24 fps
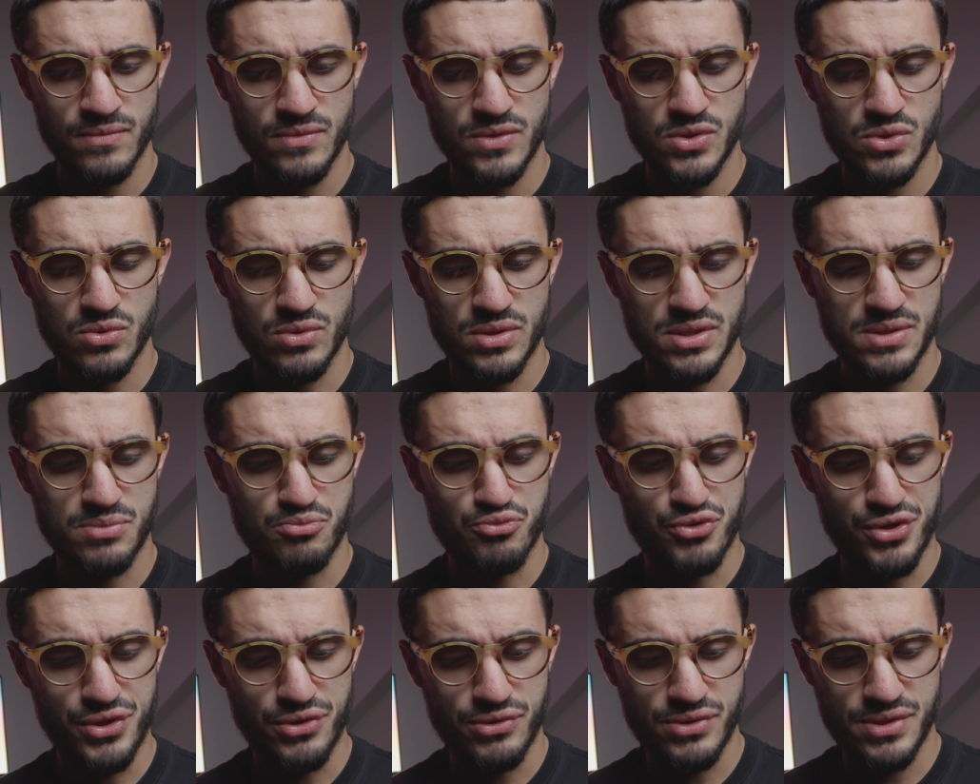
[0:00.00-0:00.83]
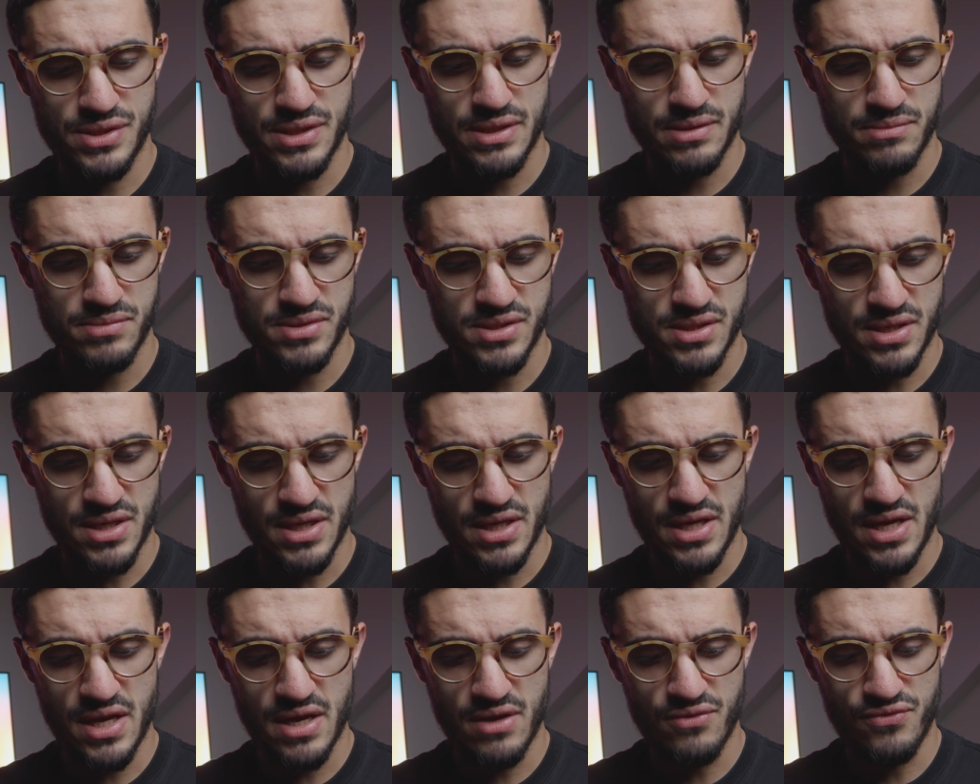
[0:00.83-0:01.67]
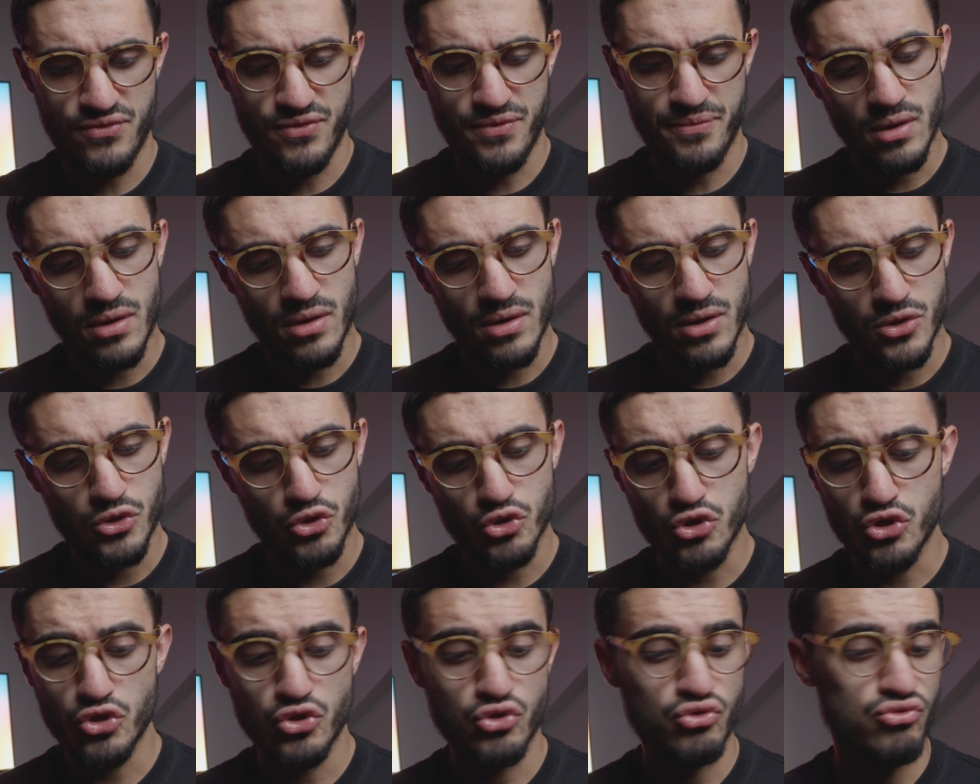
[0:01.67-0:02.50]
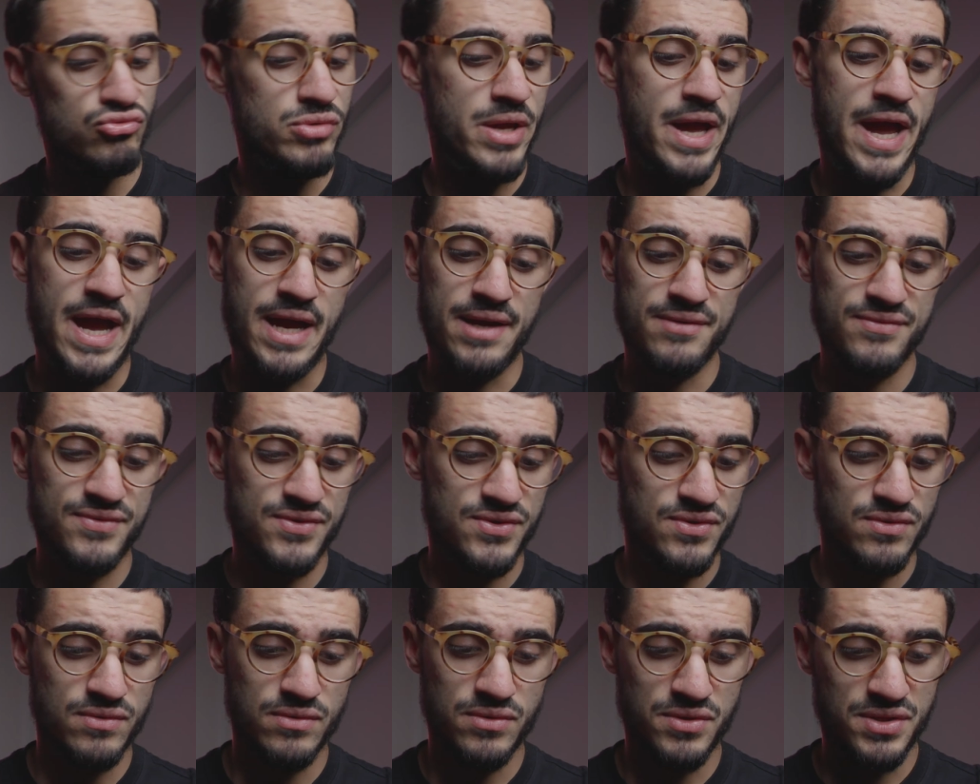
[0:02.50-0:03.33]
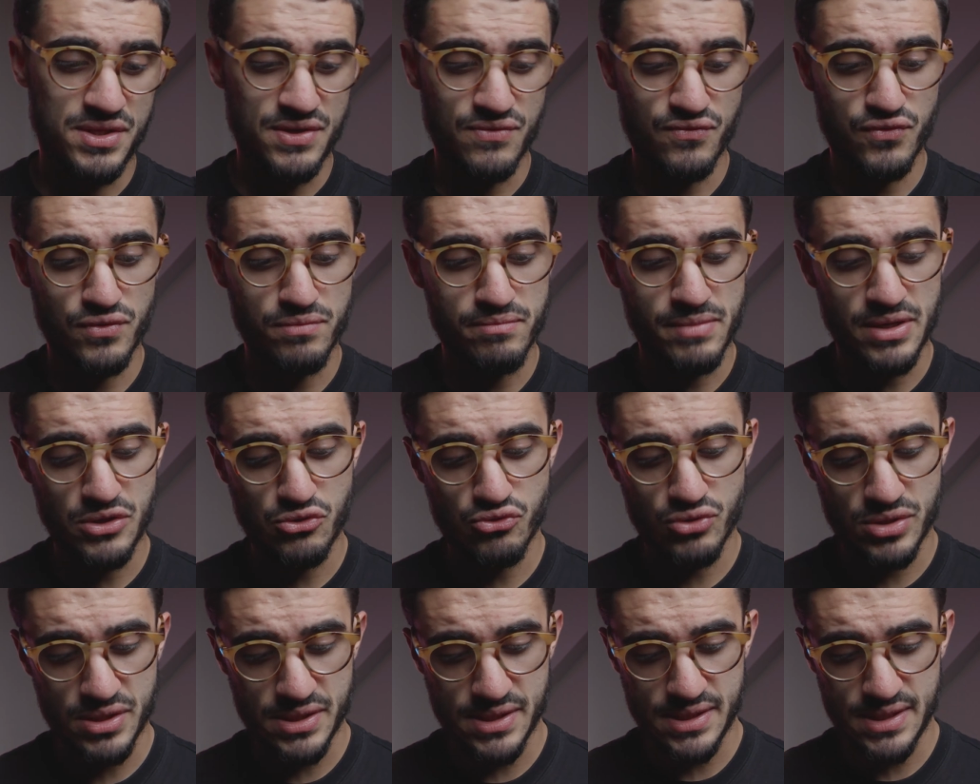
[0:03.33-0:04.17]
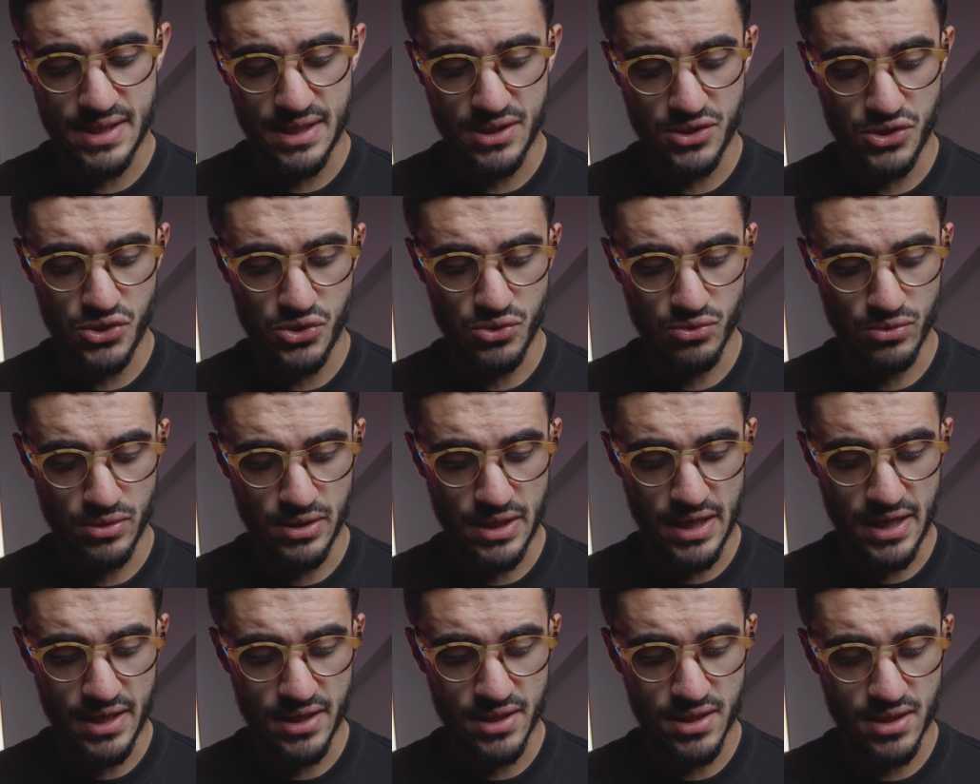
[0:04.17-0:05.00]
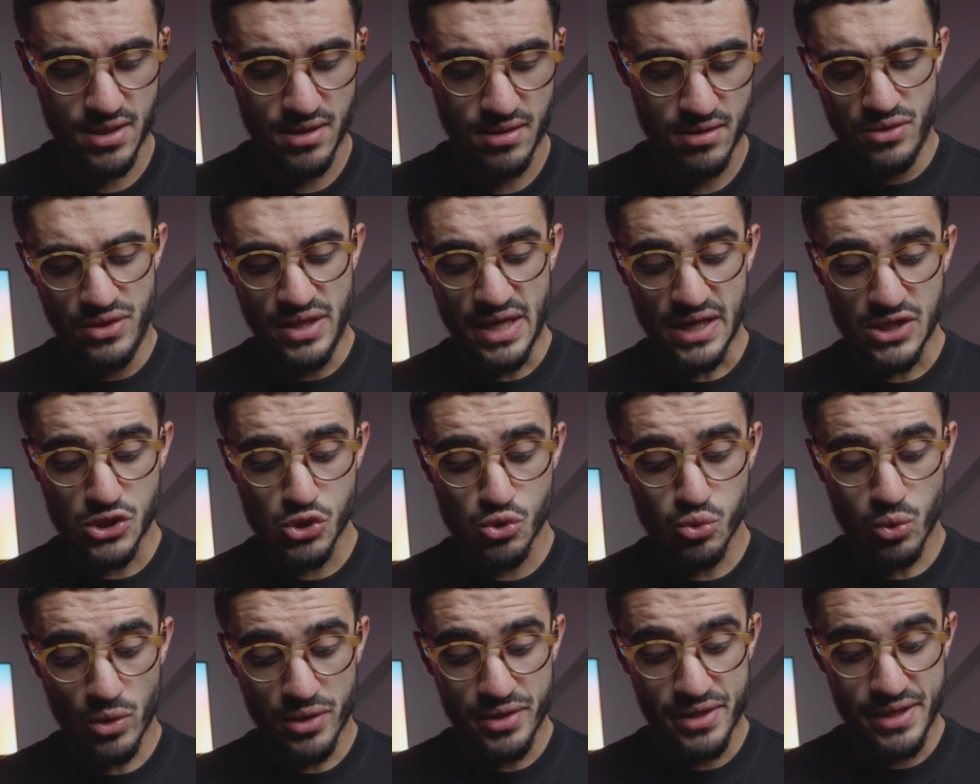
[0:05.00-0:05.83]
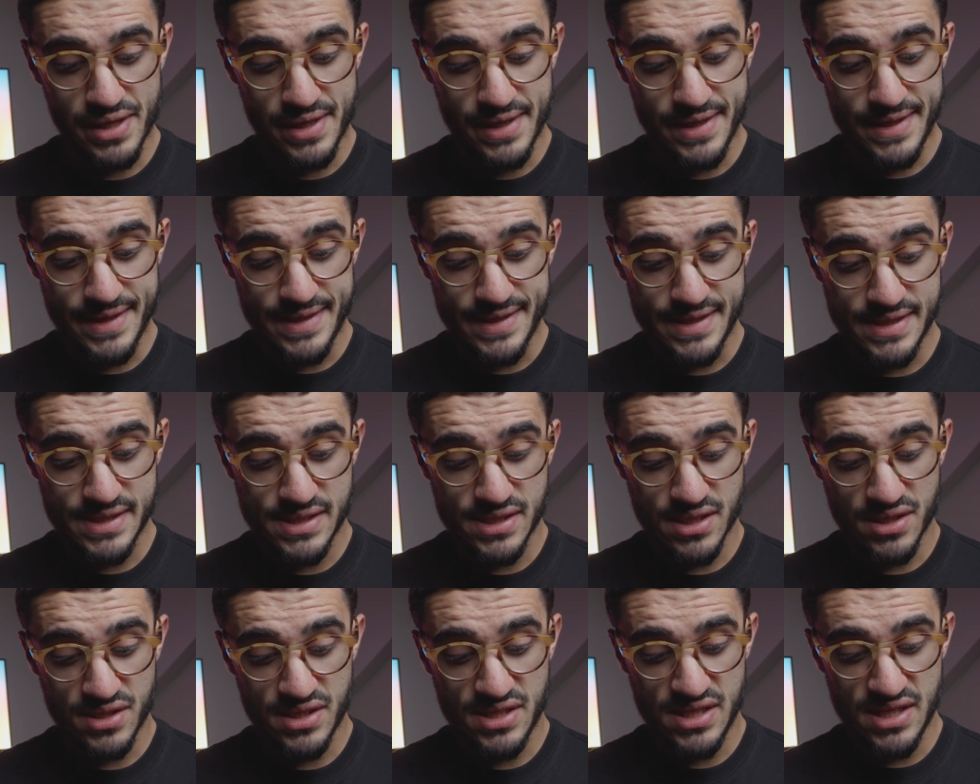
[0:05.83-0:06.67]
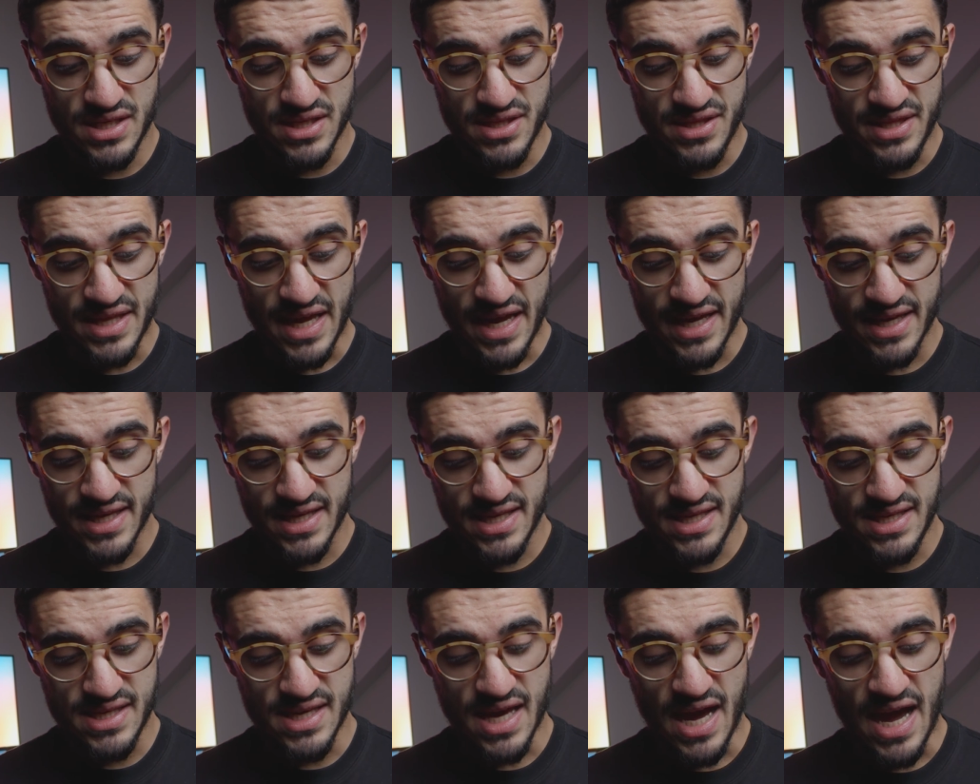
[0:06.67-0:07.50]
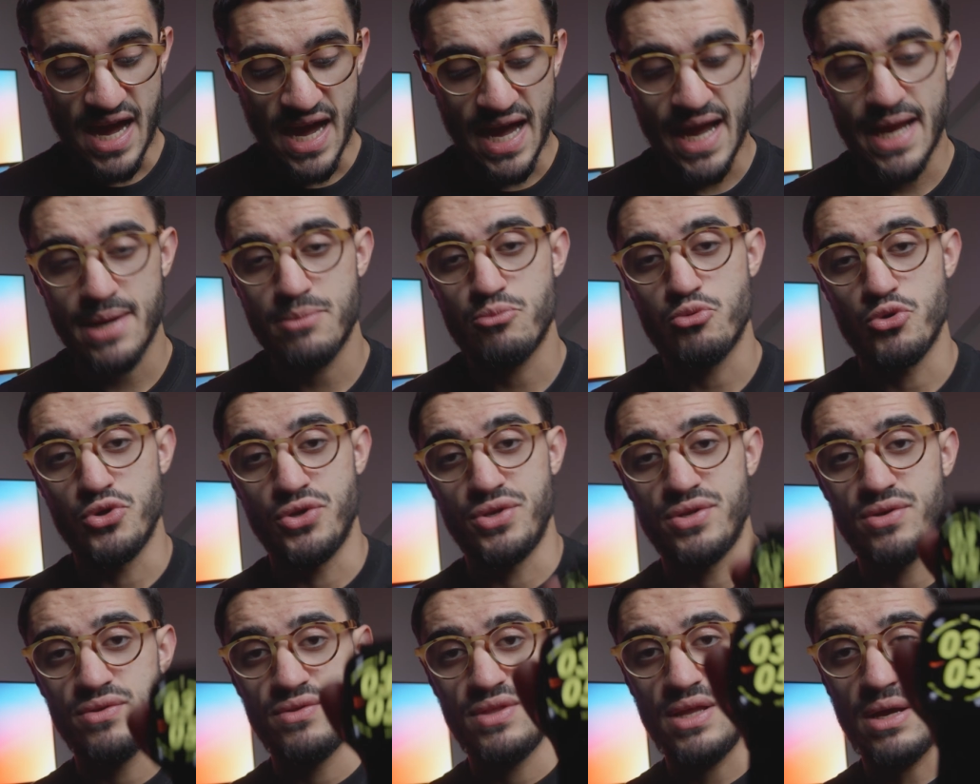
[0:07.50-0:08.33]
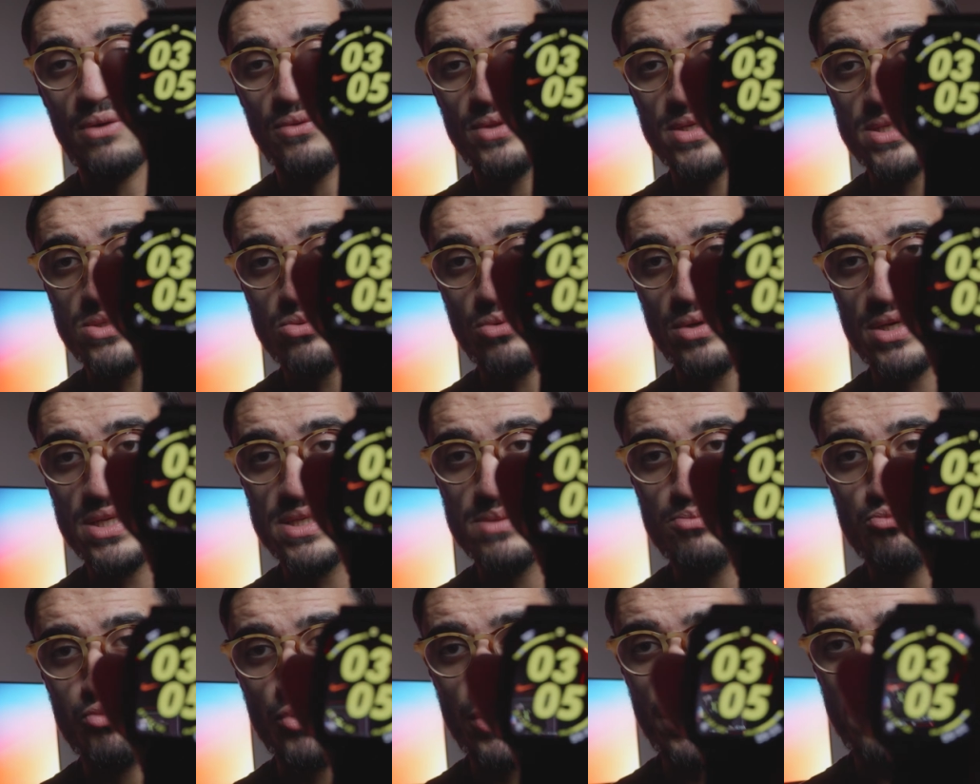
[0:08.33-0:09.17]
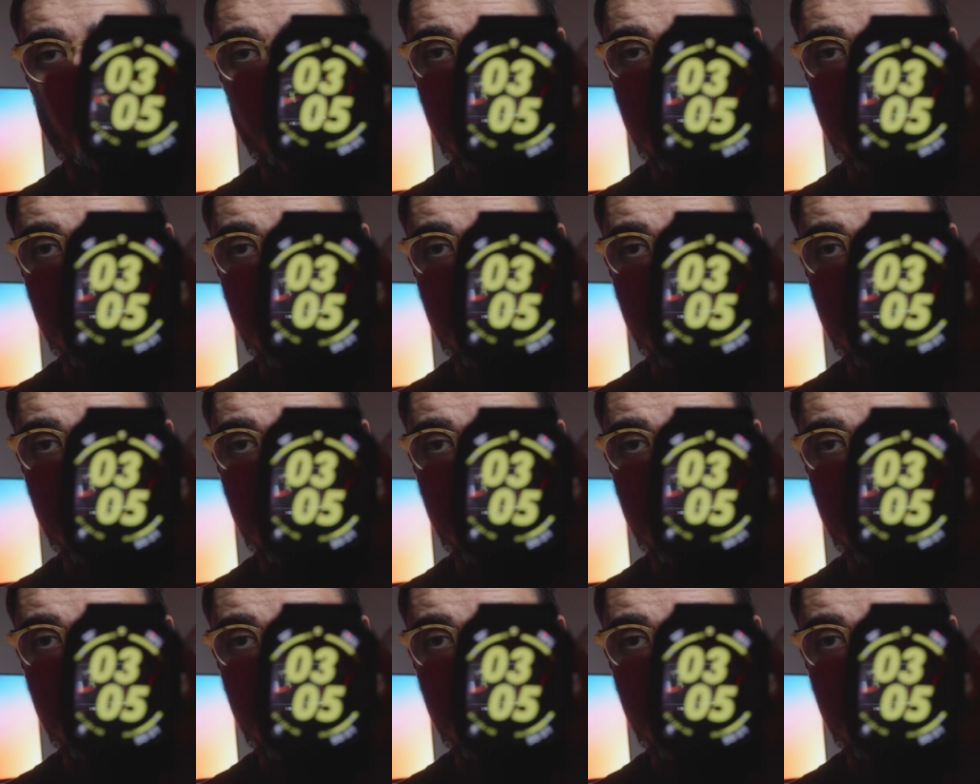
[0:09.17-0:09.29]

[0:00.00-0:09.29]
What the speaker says: This one is prayer times that I have. You can add different metrics that you like. Next one is the Nike Hybrid. Now, this one is pretty